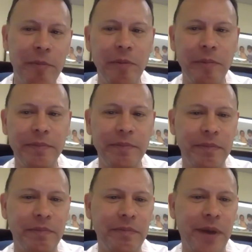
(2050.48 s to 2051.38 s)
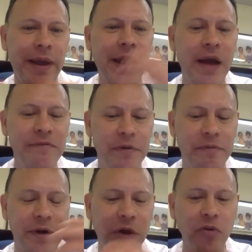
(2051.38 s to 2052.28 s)
more, I have a
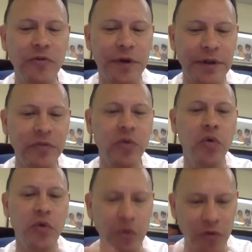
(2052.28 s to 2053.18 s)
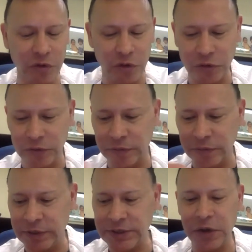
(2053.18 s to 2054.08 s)
very good friends who use
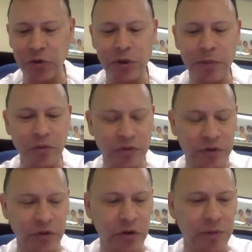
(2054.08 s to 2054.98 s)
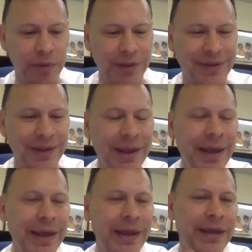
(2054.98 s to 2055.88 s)
this kind of the procedure, but
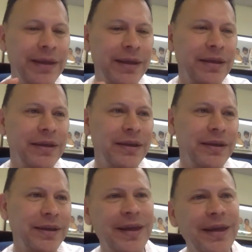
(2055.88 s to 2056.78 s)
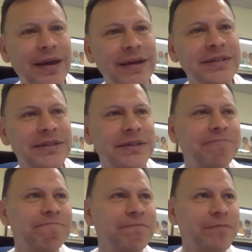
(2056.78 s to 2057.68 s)
he has
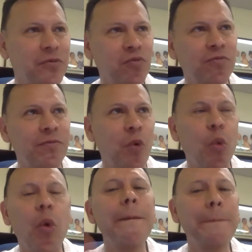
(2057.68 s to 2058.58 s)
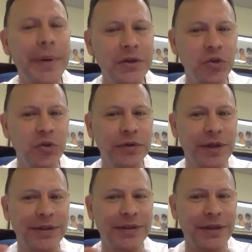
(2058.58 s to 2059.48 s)
one patient
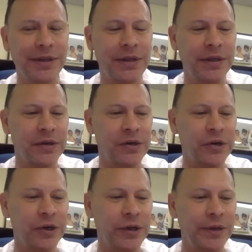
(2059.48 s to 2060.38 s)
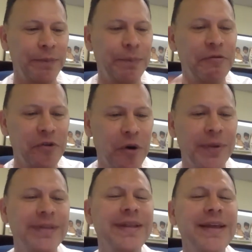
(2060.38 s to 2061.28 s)
that he
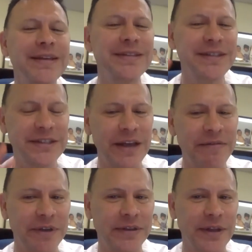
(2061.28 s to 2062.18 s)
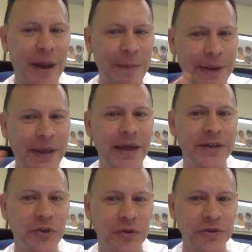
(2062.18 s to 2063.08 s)
performed 7
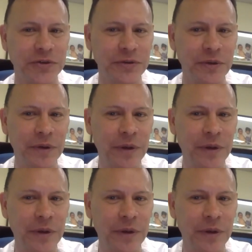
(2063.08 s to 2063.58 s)
applications.